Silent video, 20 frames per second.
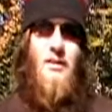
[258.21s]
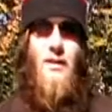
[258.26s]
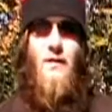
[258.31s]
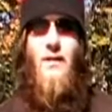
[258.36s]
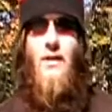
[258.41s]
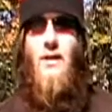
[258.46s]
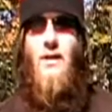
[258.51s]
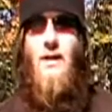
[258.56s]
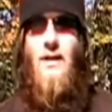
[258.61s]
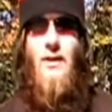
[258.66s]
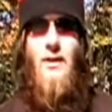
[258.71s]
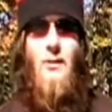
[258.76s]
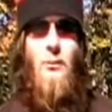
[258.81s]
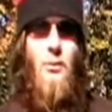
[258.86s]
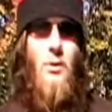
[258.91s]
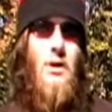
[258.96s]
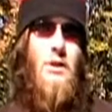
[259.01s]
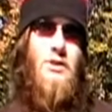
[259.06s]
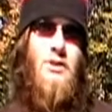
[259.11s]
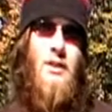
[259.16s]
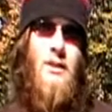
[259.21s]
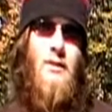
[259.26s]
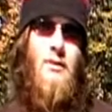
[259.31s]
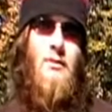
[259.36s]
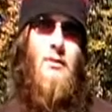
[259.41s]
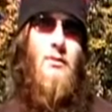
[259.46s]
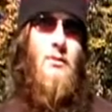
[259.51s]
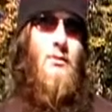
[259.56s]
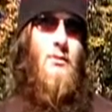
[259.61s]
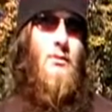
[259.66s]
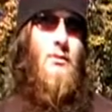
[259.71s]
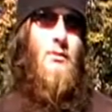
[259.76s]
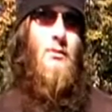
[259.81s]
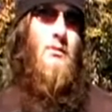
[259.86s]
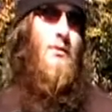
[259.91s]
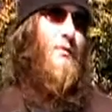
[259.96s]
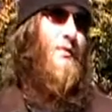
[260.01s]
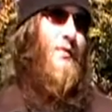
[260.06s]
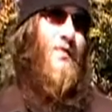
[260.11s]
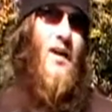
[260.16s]
If you didn't watch it,
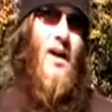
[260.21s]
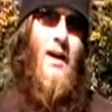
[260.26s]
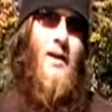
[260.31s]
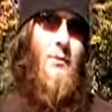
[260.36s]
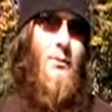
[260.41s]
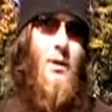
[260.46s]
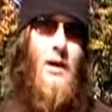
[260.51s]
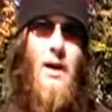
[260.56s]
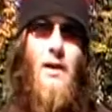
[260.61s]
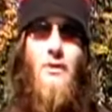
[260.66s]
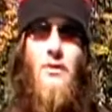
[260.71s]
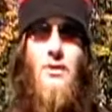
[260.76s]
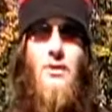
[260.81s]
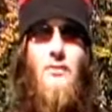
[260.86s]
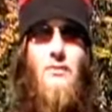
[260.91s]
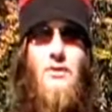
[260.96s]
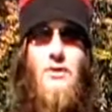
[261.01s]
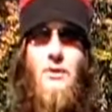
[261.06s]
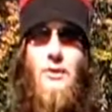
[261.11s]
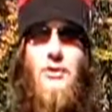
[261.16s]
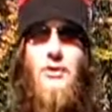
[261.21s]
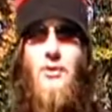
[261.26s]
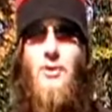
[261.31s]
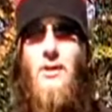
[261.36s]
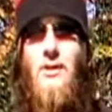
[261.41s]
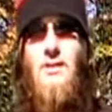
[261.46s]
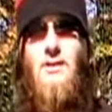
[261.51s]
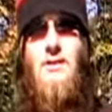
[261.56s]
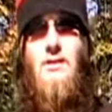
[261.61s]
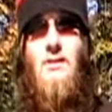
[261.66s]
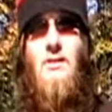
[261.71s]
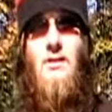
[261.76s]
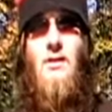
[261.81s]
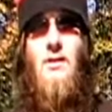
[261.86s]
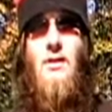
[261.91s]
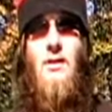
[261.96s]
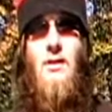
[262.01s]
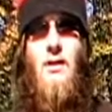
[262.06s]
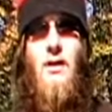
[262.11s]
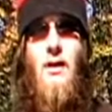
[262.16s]
fine, whatever, it's your choice.
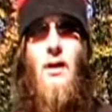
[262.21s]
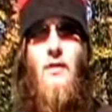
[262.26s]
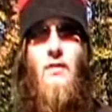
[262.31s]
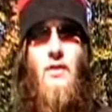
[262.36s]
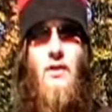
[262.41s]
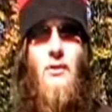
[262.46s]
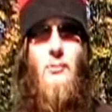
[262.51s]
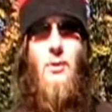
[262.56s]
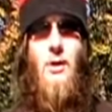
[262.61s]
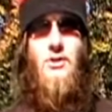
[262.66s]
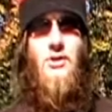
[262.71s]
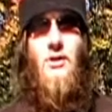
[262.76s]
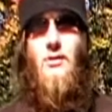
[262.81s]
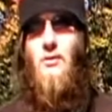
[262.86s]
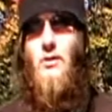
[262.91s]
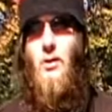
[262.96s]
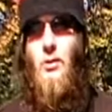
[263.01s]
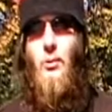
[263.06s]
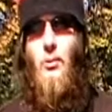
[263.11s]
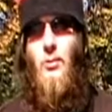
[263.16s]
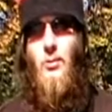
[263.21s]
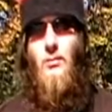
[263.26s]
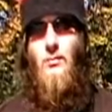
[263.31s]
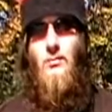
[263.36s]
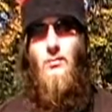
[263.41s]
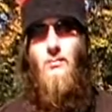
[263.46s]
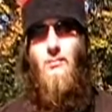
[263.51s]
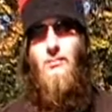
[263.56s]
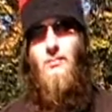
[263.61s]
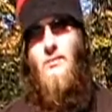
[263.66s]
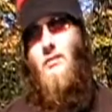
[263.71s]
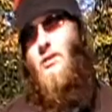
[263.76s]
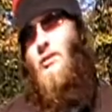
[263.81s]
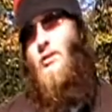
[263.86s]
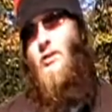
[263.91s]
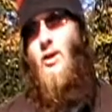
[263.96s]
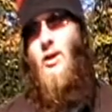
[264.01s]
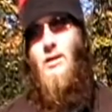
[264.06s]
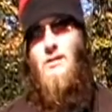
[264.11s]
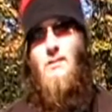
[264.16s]
Uh, if you did watch it, cool. You're
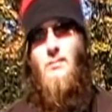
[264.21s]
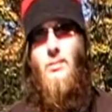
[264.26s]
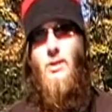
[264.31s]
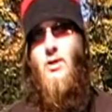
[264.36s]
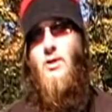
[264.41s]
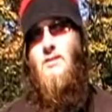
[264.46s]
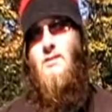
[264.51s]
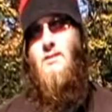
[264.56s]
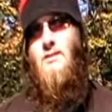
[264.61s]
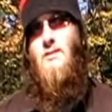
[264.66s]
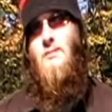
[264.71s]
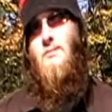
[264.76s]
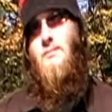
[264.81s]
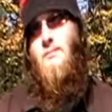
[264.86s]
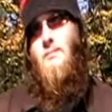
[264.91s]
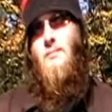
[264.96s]
an awesome person.